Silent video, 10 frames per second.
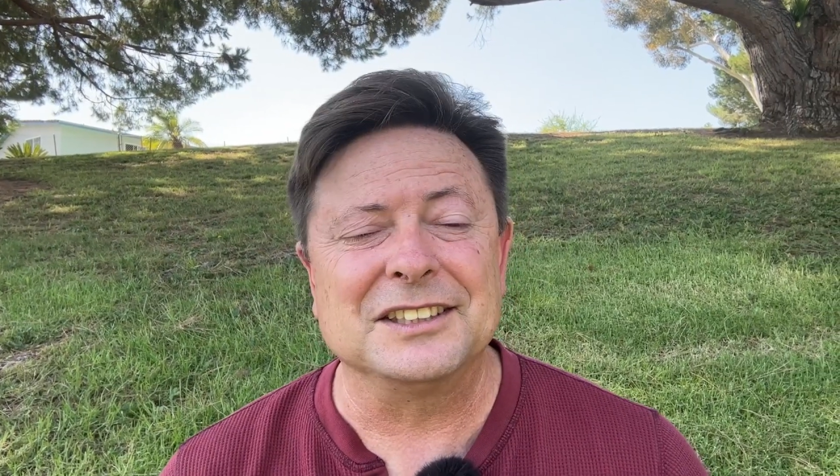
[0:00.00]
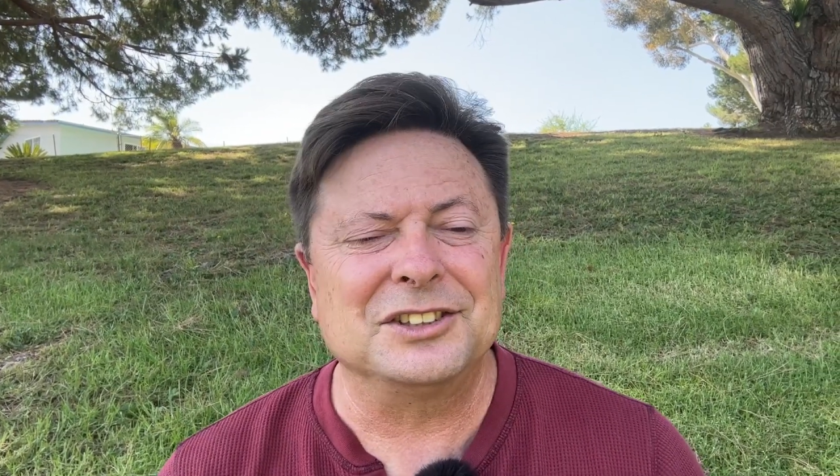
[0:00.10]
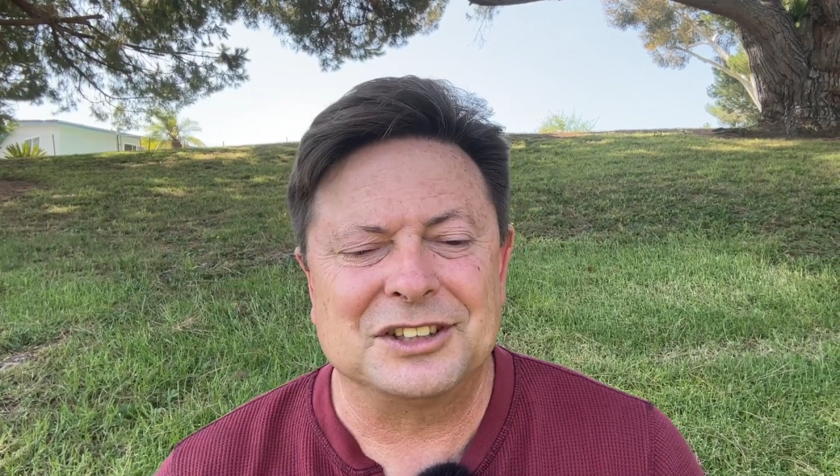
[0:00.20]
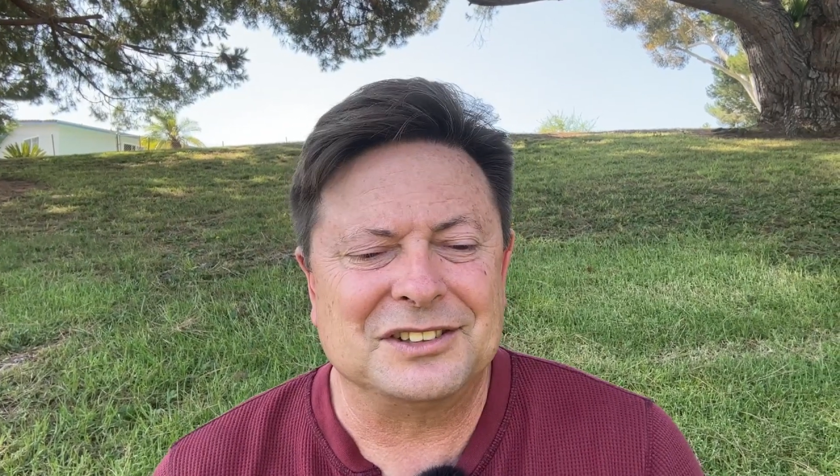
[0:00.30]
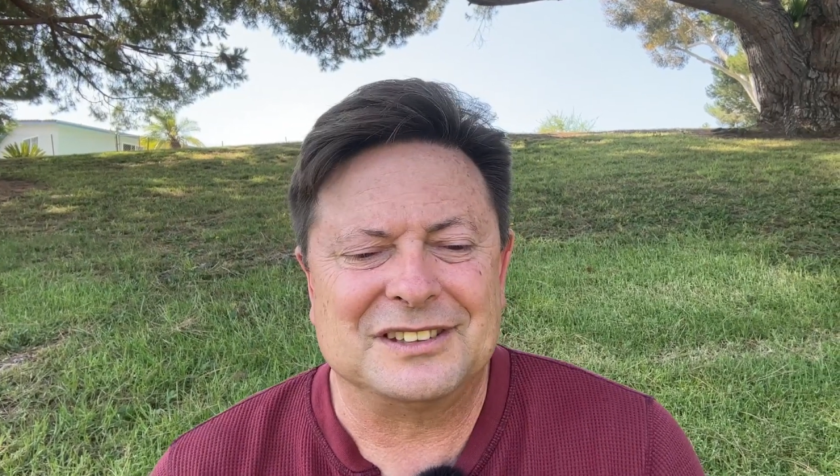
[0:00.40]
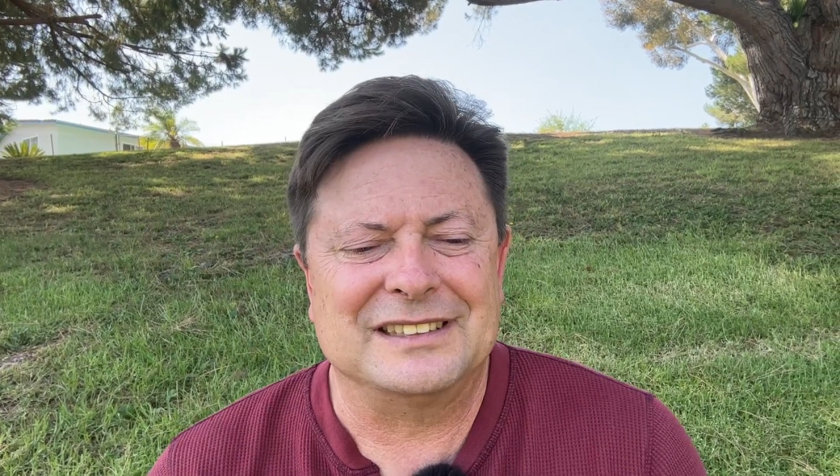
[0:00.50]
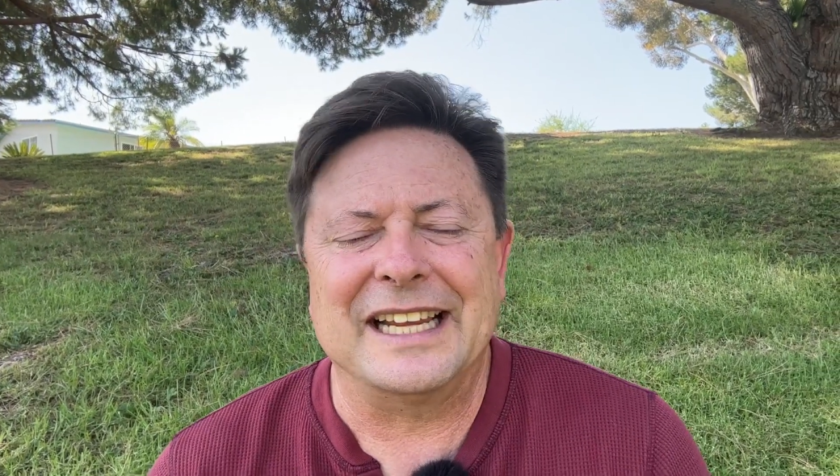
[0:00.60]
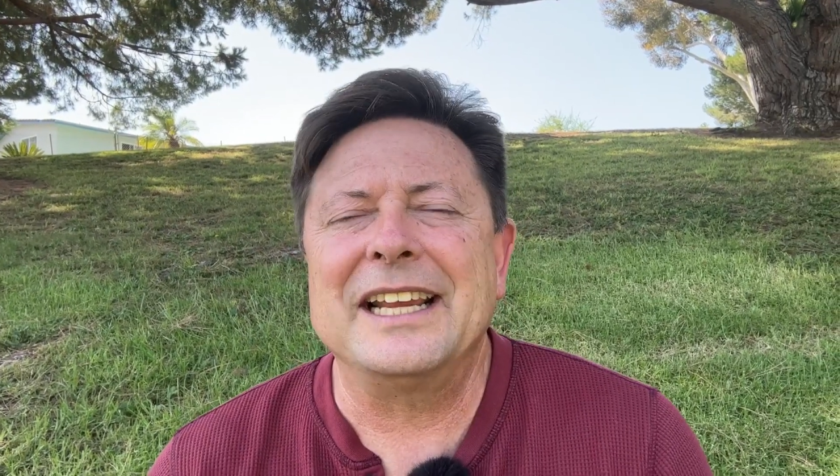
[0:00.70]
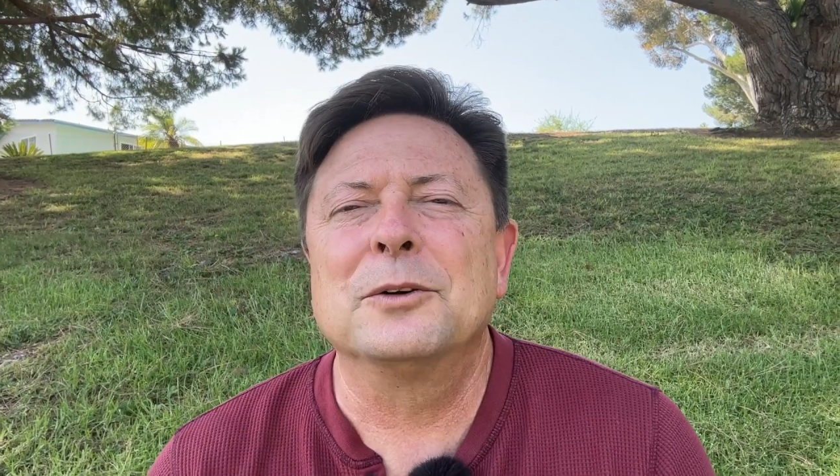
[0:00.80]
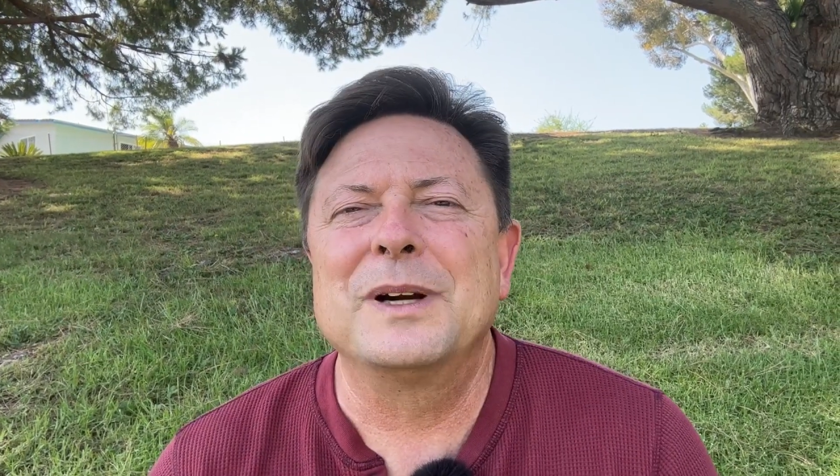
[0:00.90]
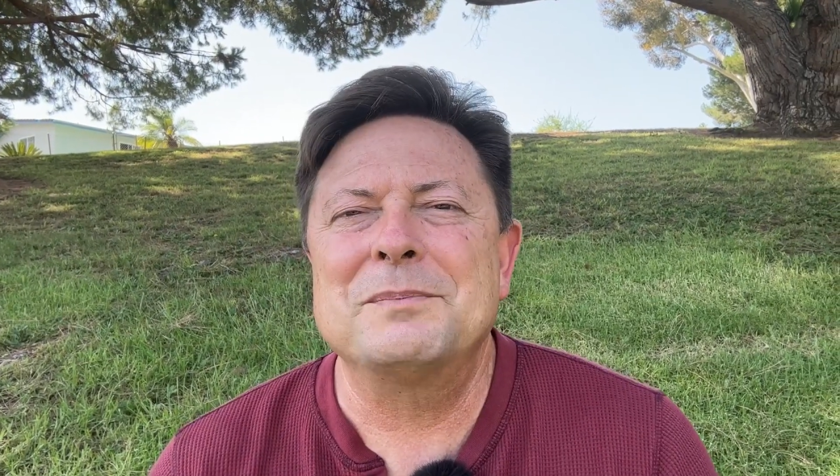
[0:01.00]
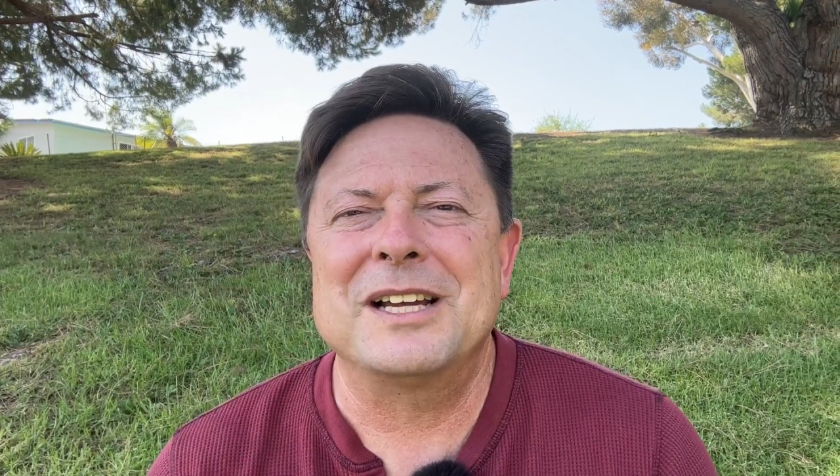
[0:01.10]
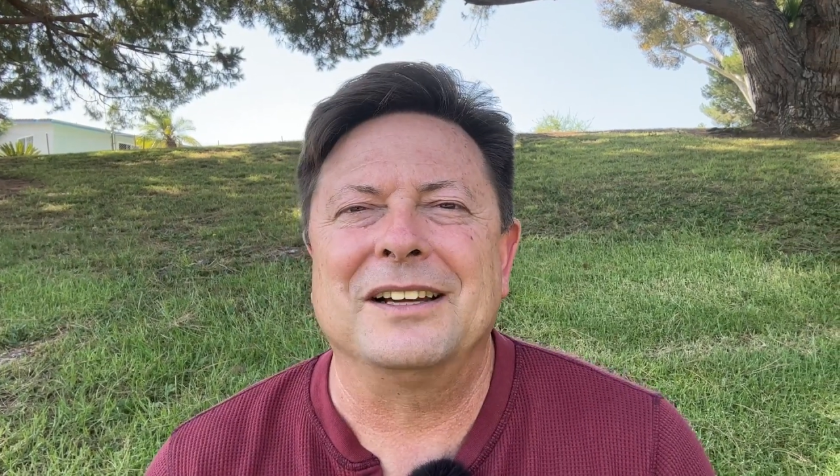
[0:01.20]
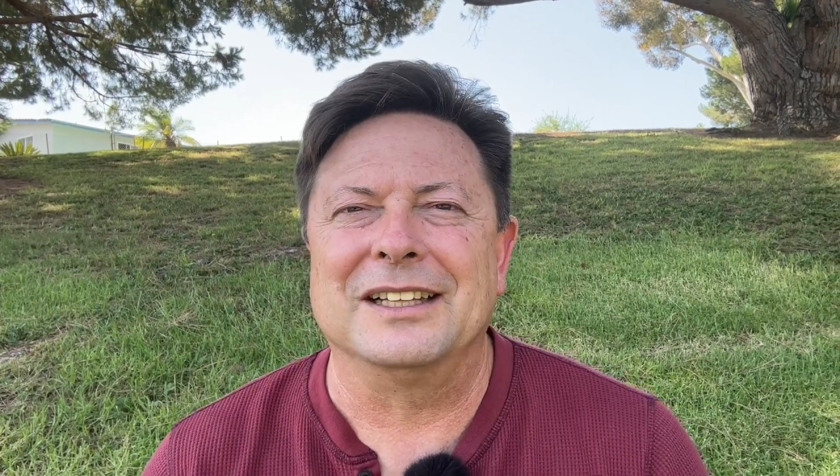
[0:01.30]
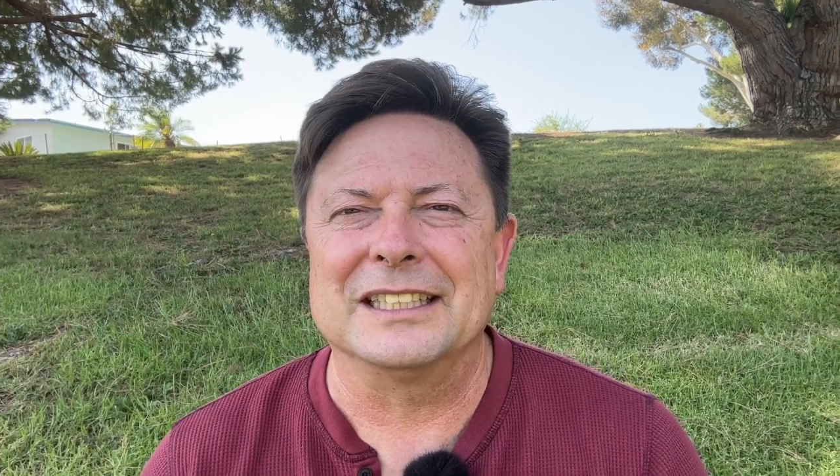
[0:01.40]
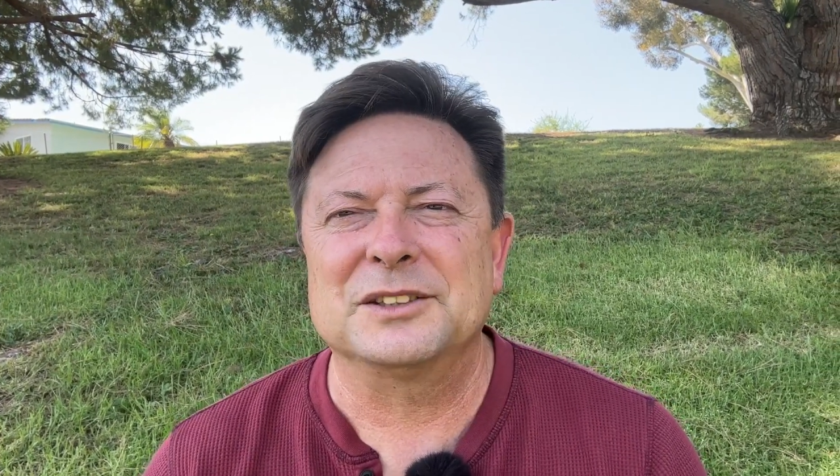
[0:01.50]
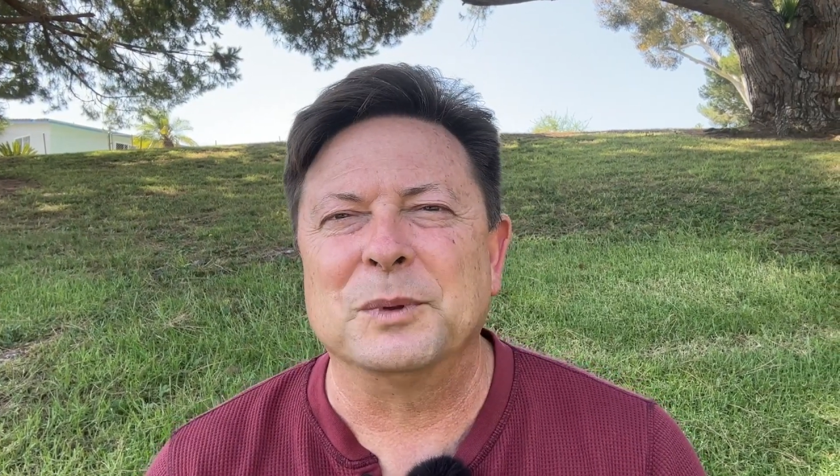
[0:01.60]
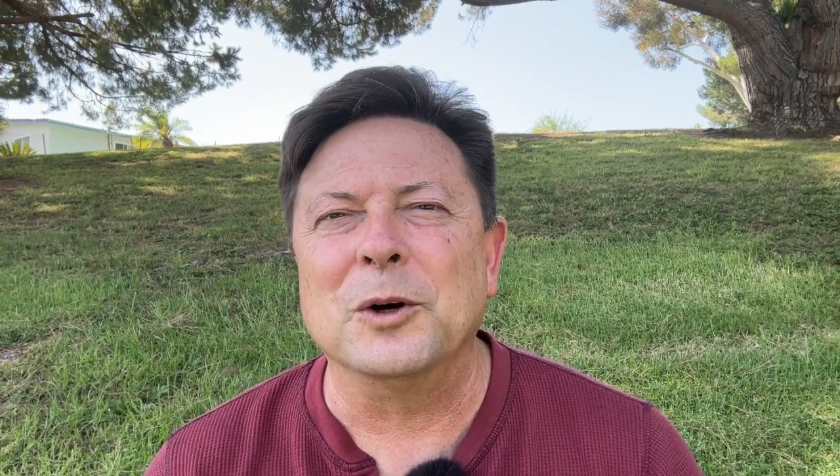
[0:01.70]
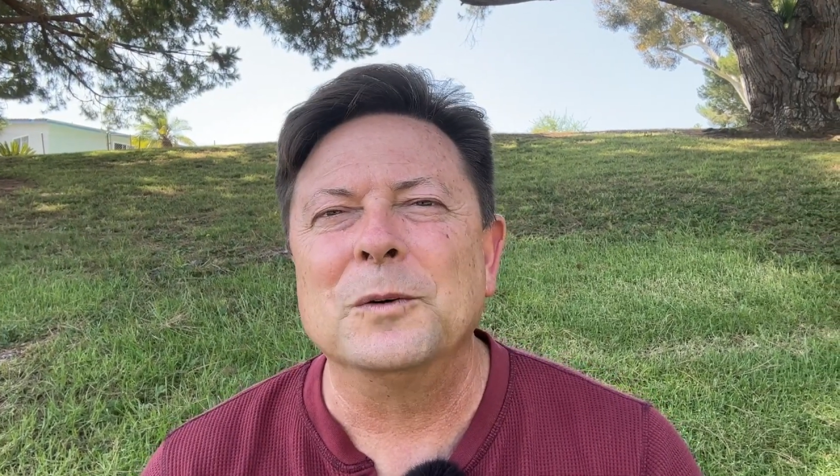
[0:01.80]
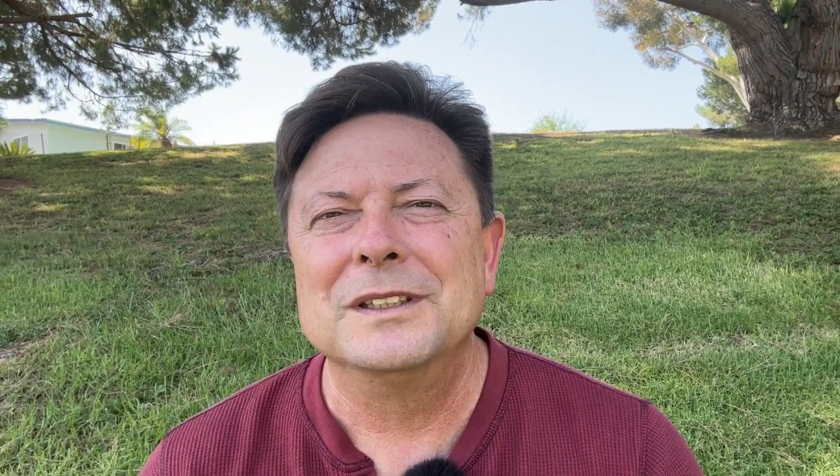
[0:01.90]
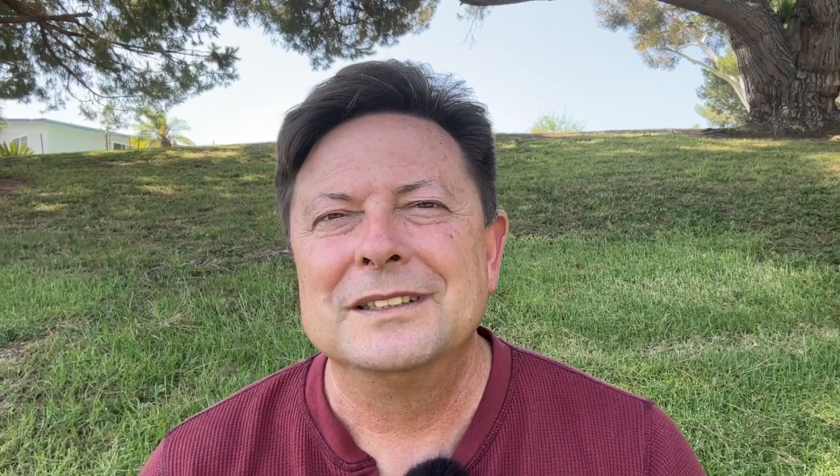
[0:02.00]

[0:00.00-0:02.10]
let's just take a reptile expo.